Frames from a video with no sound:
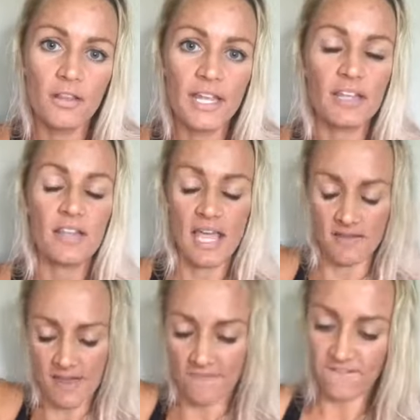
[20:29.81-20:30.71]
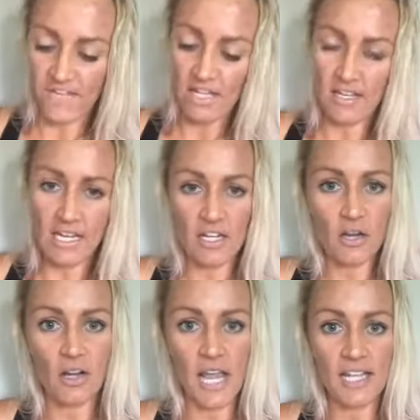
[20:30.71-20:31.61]
Like that feeling in
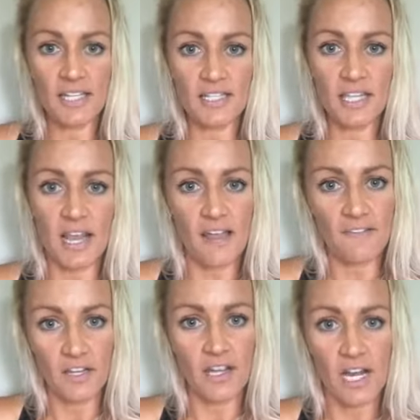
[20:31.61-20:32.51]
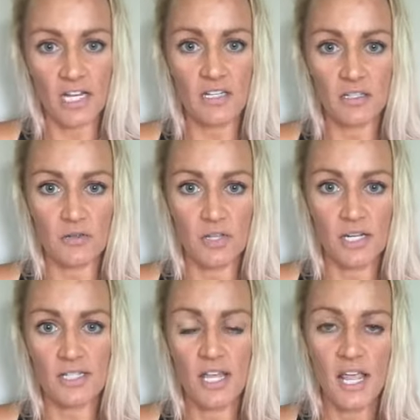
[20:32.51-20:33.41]
your gut that's like, I feel like I need to do
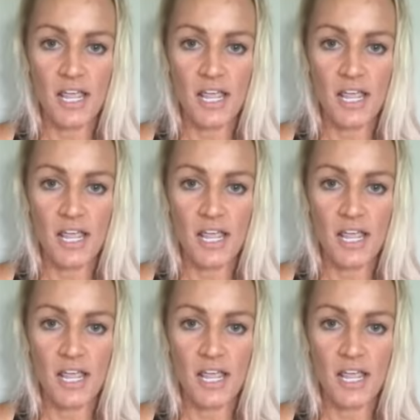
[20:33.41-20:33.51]
this.